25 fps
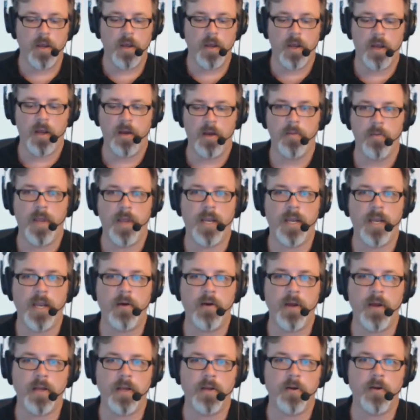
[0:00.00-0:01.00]
um, and
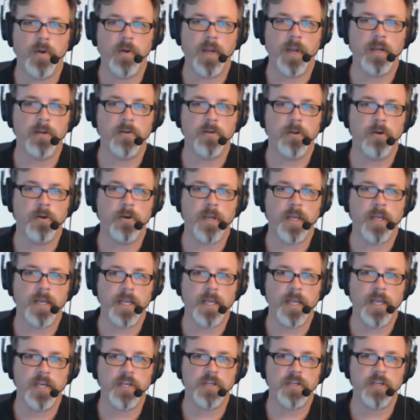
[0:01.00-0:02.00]
now I go and look at
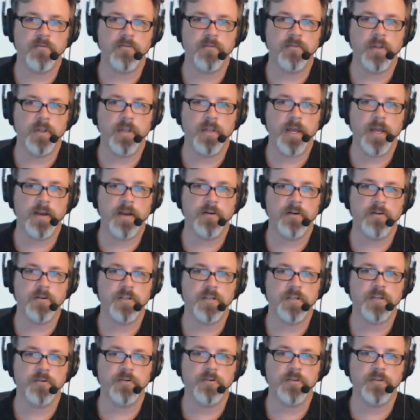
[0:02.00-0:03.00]
each of the
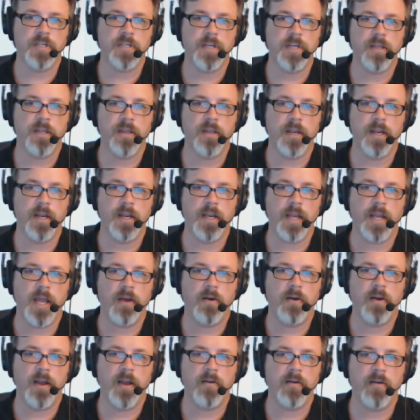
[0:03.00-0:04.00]
layers, you'll see that I
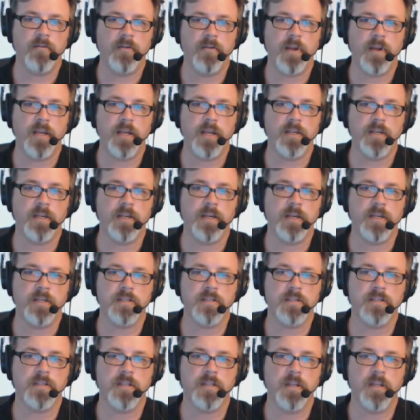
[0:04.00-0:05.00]
now have a
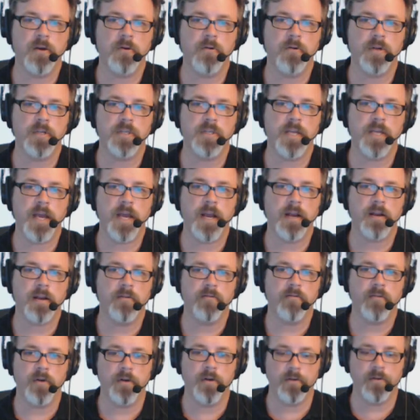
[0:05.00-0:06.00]
nice slow attack
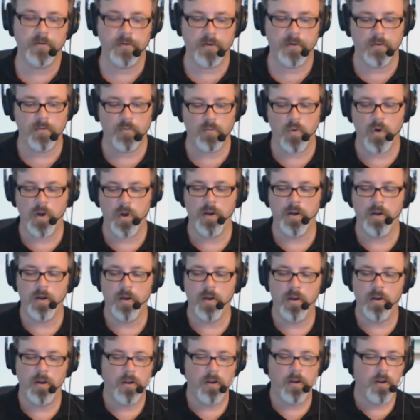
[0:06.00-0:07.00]
of 101, um,
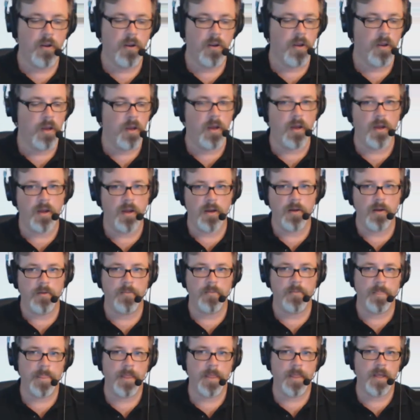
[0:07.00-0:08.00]

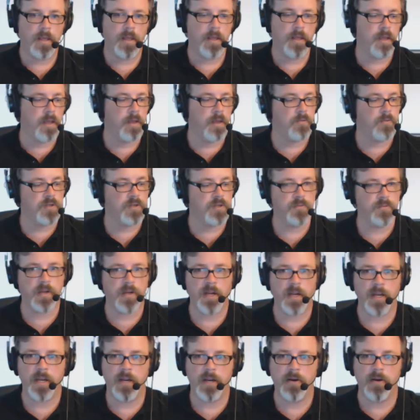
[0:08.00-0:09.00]
uh, which I'm
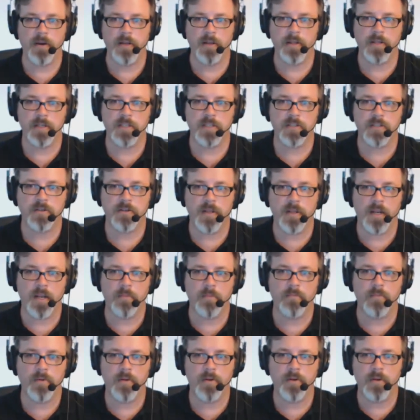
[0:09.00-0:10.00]
not hearing. Let's turn
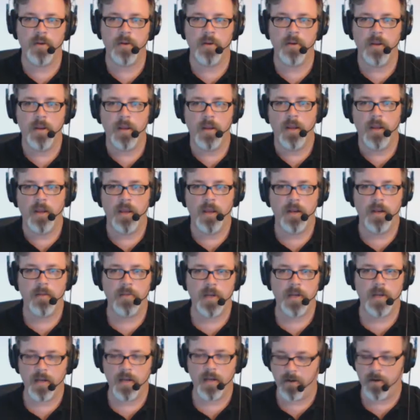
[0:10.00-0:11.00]
that up. I'm
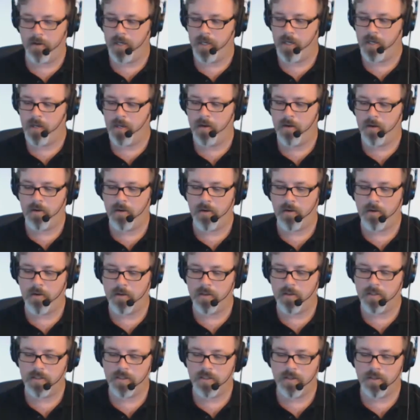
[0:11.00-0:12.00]
not hearing it at
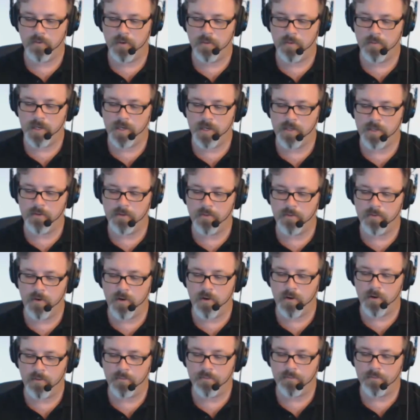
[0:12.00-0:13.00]
all, so what am I doing
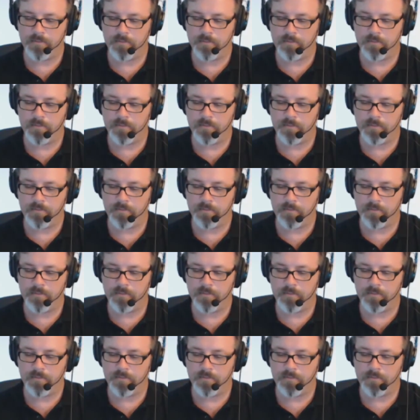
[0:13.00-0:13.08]
wrong?